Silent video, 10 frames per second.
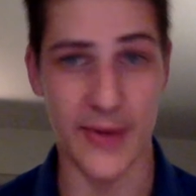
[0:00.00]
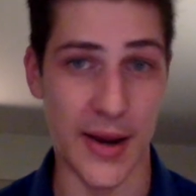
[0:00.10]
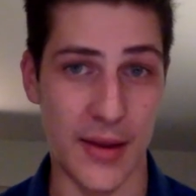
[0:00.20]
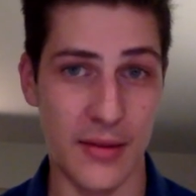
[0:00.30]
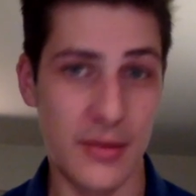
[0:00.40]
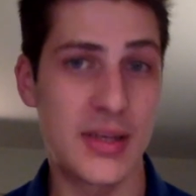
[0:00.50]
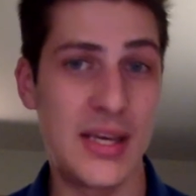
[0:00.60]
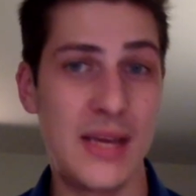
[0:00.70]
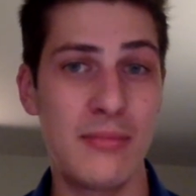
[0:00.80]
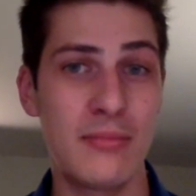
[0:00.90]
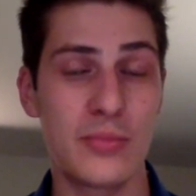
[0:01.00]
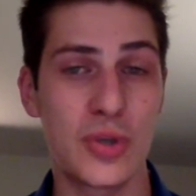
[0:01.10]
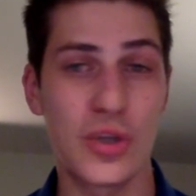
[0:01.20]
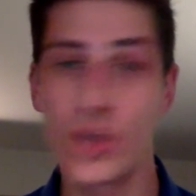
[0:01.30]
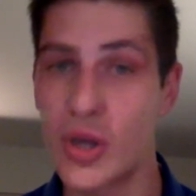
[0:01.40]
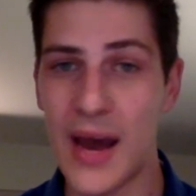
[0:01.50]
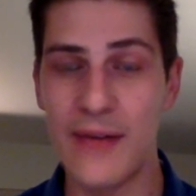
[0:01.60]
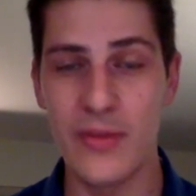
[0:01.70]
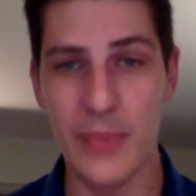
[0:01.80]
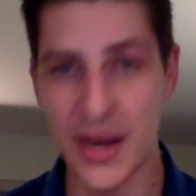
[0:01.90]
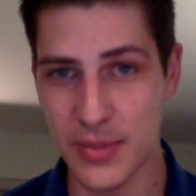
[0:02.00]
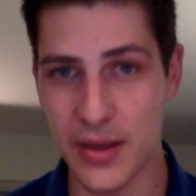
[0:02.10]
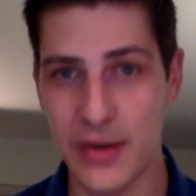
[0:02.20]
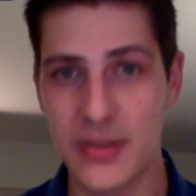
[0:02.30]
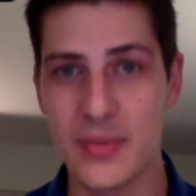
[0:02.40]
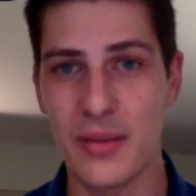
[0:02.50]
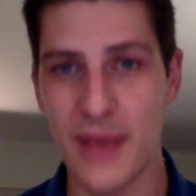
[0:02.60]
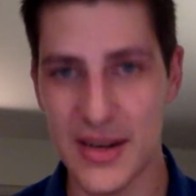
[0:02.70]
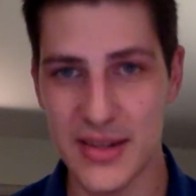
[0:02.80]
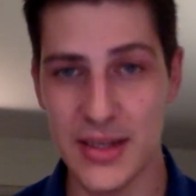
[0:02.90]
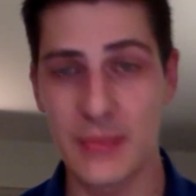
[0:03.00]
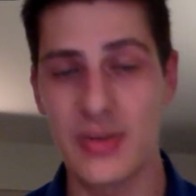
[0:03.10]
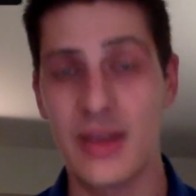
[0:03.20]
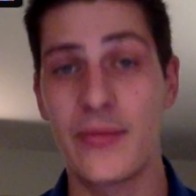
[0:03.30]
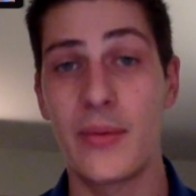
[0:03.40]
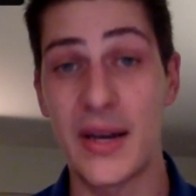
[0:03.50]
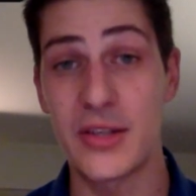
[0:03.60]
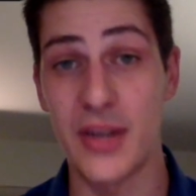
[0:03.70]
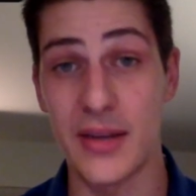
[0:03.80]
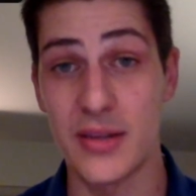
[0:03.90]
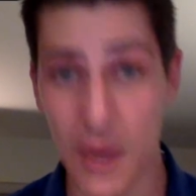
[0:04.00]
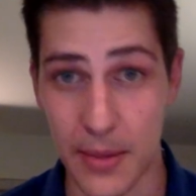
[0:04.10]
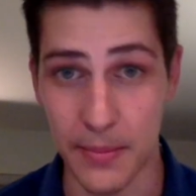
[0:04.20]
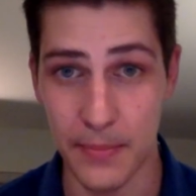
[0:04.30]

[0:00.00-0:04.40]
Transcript: right. The team should have the best players to make the best team to give them the best chance to win.